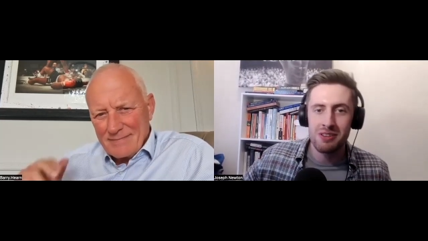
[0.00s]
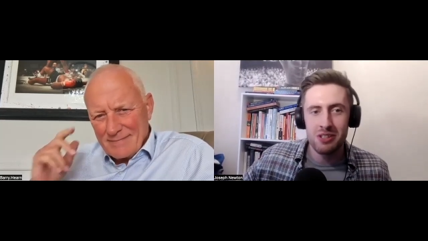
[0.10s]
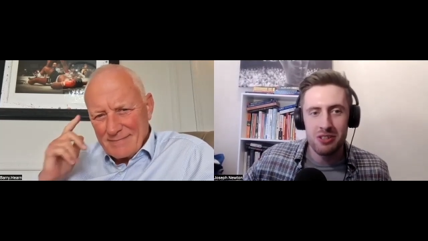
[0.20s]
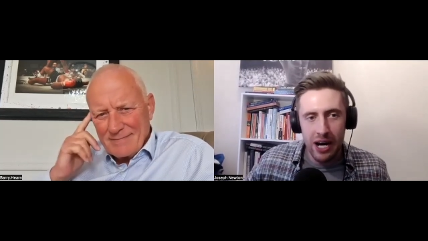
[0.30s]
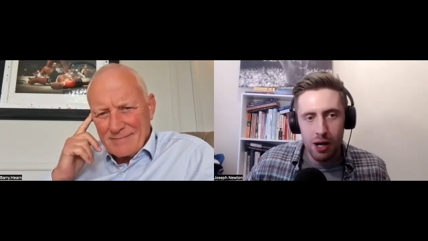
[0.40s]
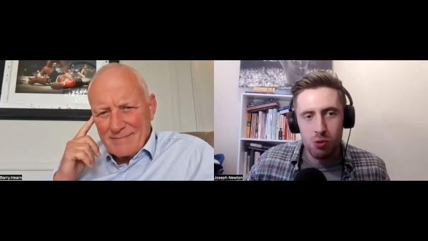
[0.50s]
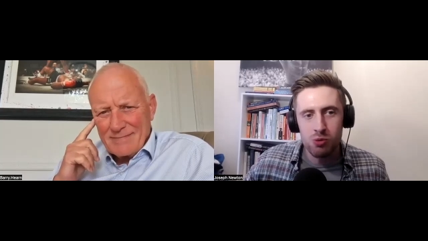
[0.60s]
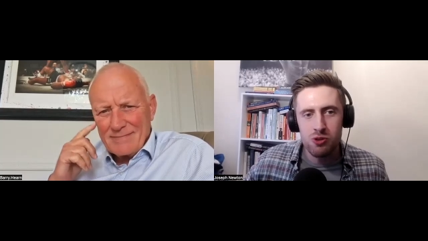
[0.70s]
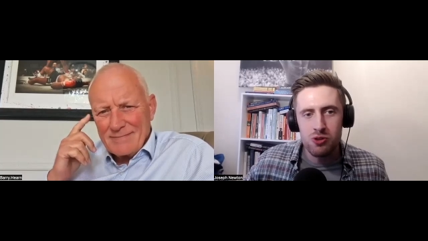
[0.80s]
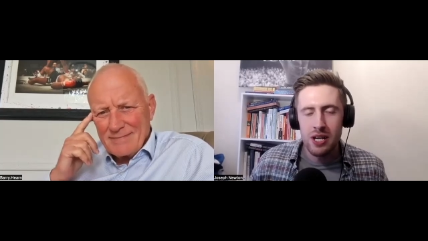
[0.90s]
Speaker 1: the
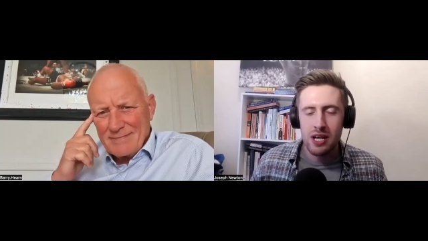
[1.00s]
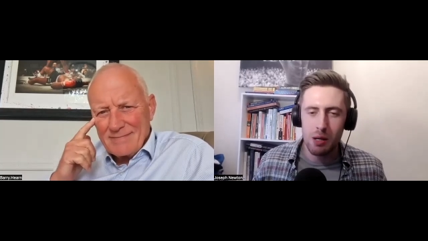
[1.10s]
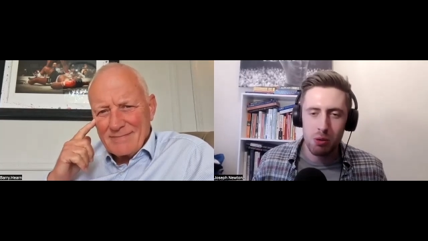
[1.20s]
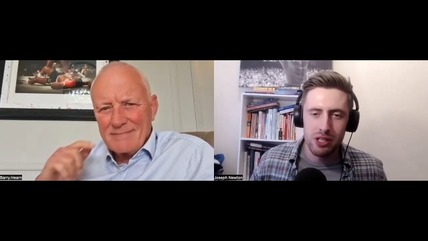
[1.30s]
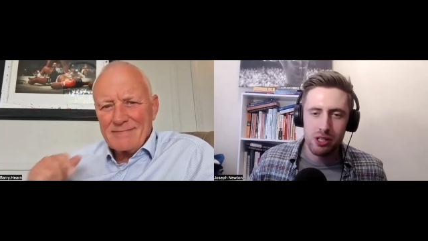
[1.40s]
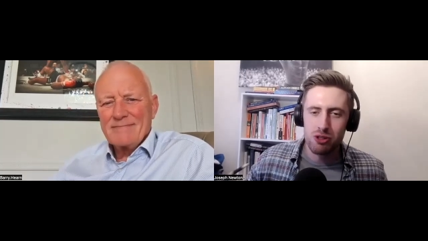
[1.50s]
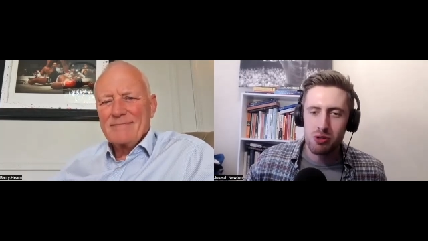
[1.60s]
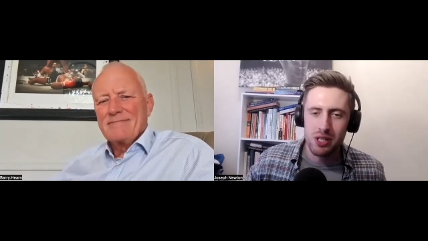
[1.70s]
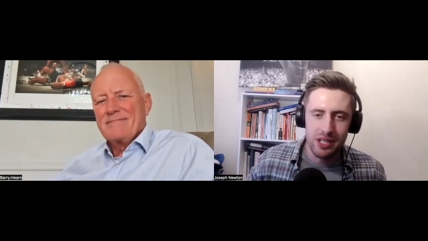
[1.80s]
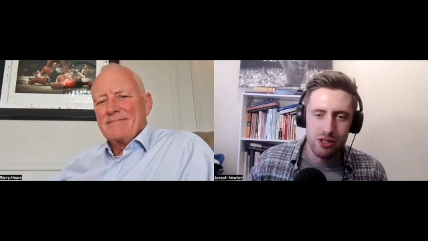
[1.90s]
downs. I wonder, could
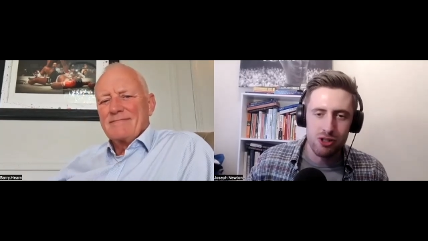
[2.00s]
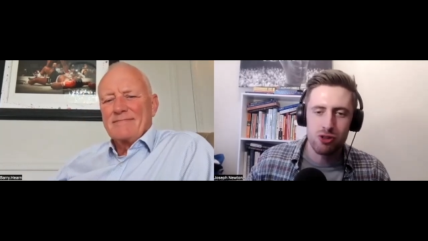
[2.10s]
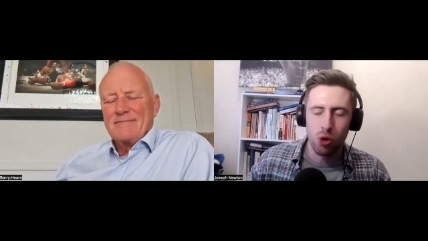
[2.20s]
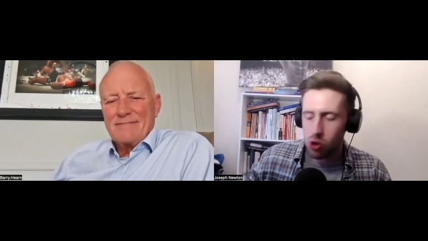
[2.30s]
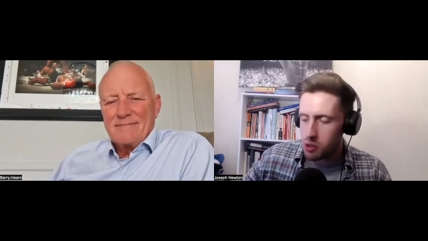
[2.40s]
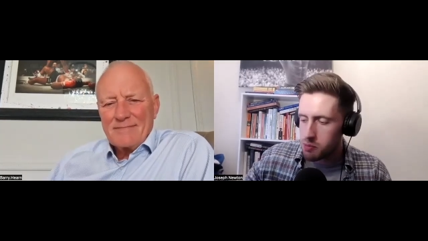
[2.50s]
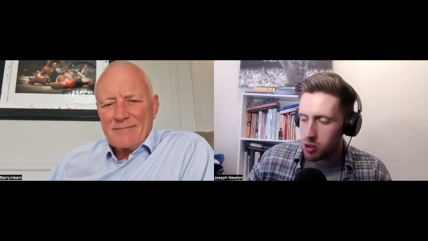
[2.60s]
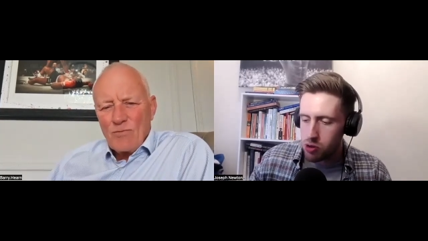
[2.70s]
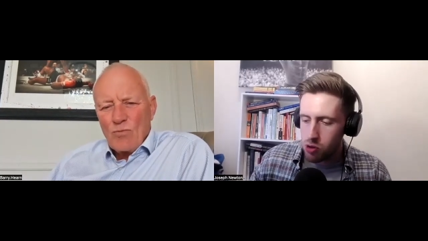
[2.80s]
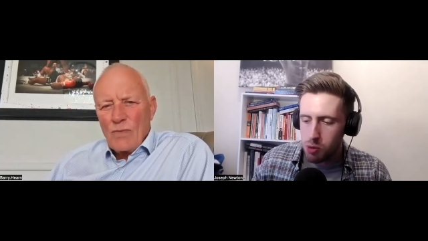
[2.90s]
you kind of just talk
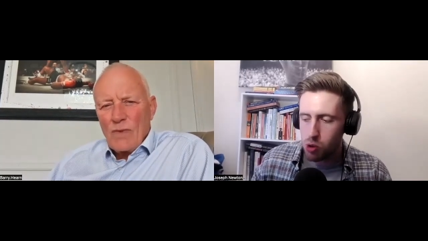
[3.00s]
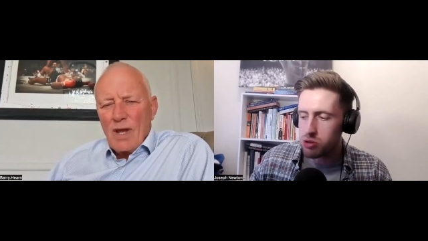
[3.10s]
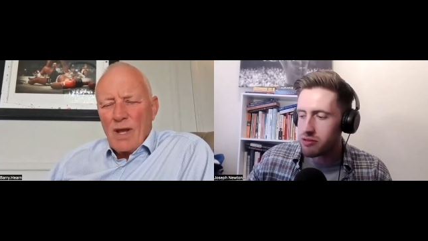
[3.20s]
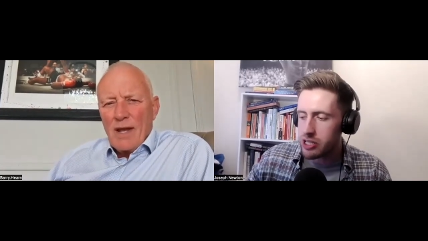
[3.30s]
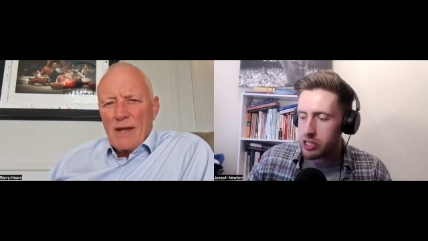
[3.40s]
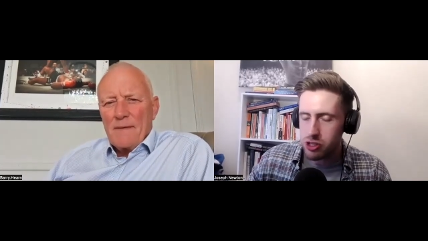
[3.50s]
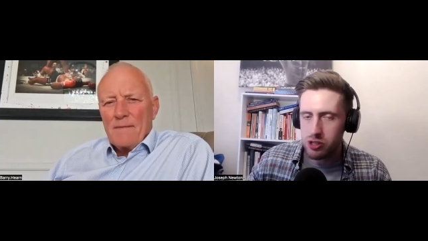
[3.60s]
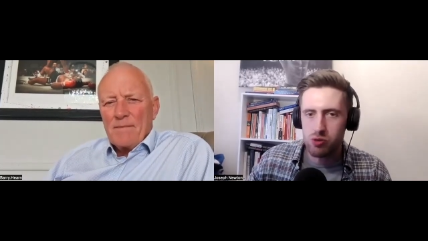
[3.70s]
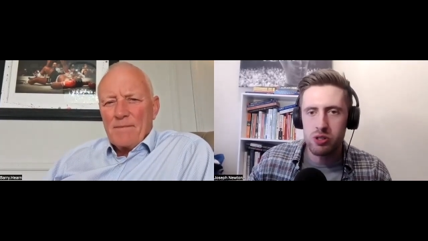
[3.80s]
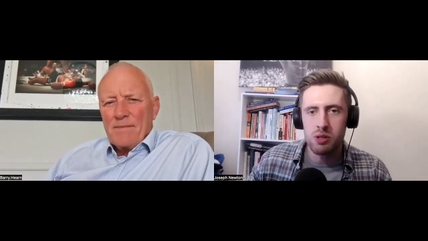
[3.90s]
about your
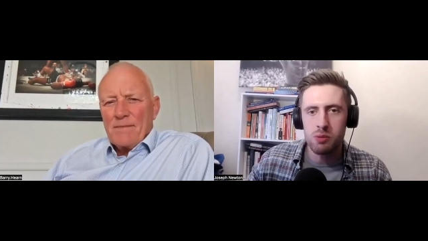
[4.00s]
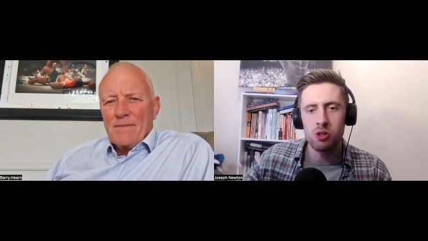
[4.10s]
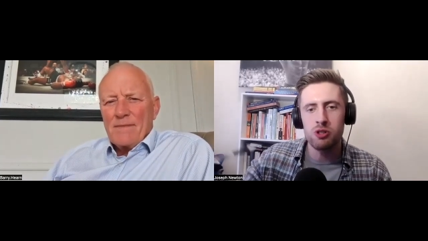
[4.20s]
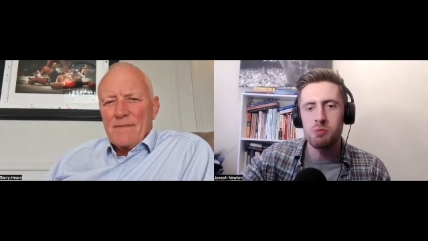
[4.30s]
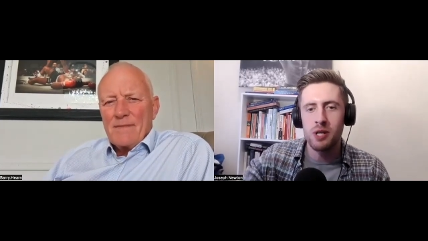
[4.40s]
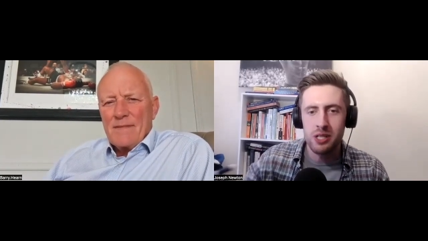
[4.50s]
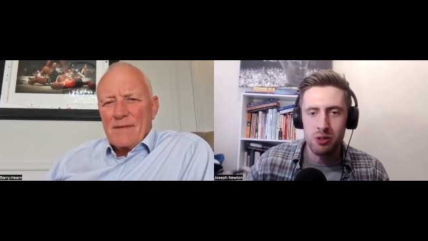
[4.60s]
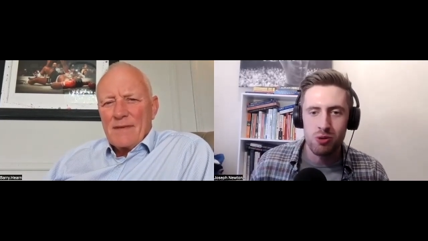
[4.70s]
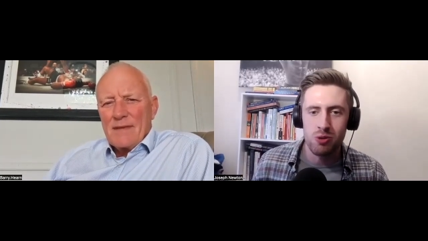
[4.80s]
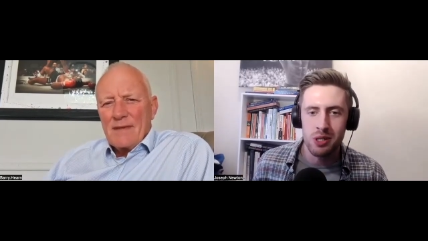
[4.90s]
motivations, really, and what inspired
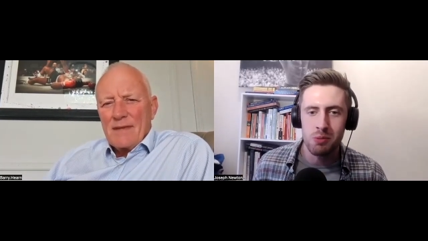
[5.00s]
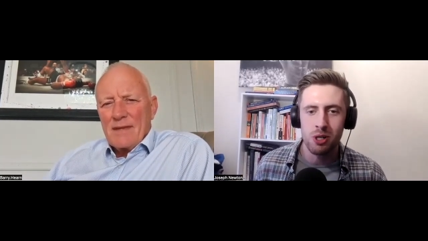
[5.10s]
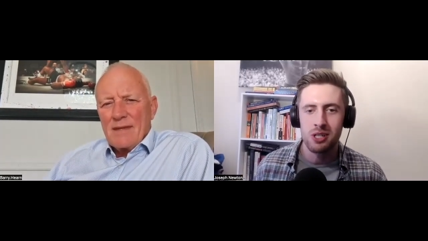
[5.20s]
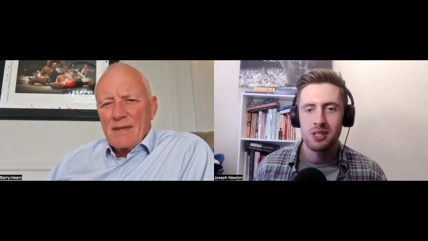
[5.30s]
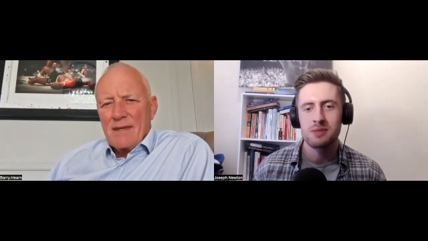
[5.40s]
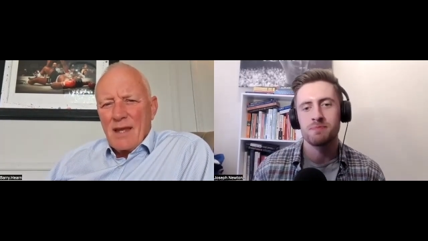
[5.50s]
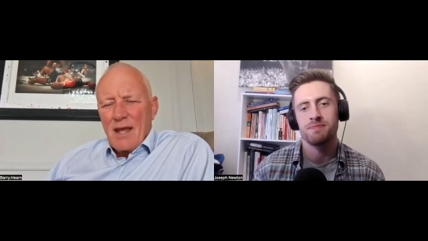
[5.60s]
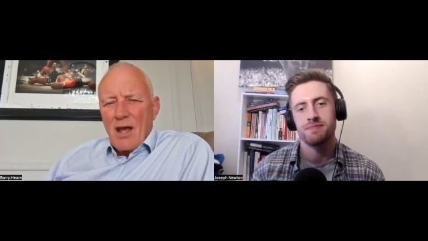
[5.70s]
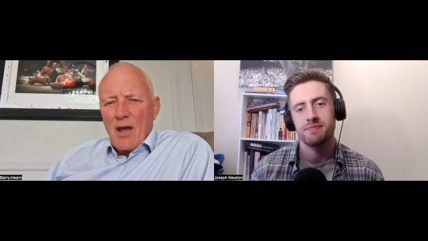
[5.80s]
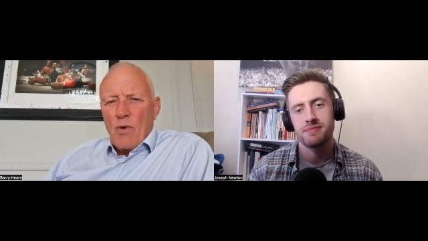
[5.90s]
you to write a book?
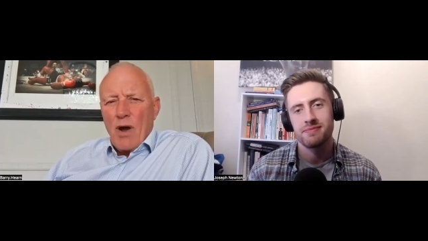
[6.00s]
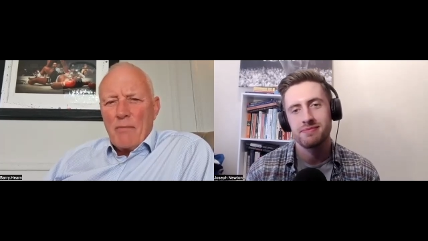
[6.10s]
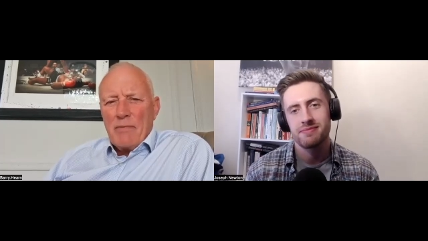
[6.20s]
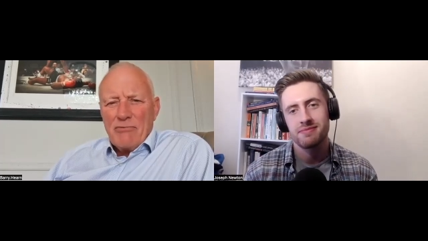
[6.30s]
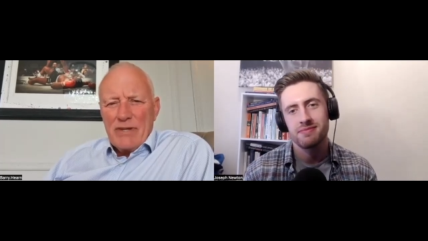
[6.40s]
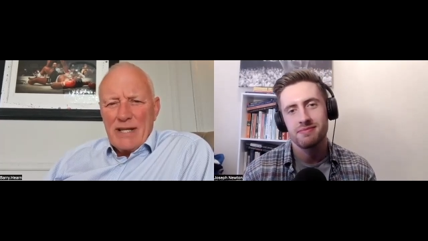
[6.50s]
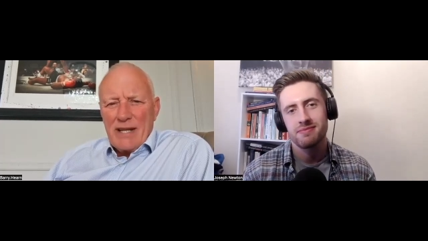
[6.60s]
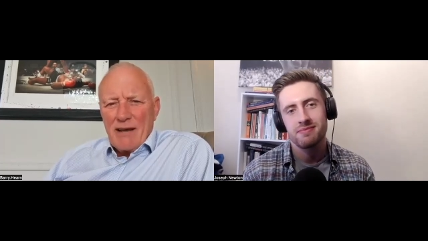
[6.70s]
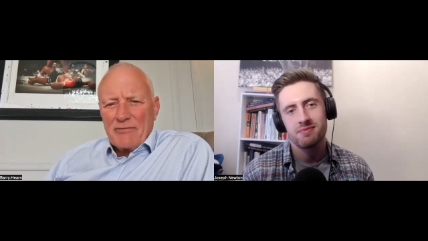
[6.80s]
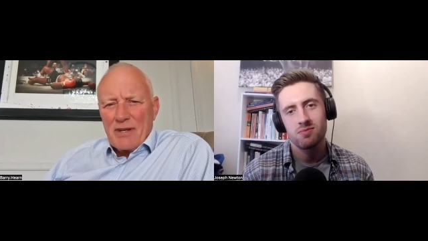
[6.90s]
Speaker 2: Well, I mean, really,
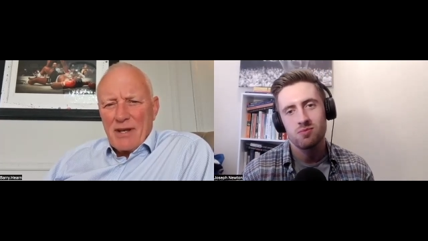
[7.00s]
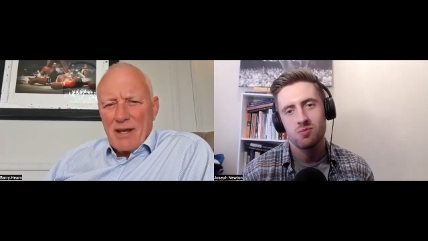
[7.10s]
after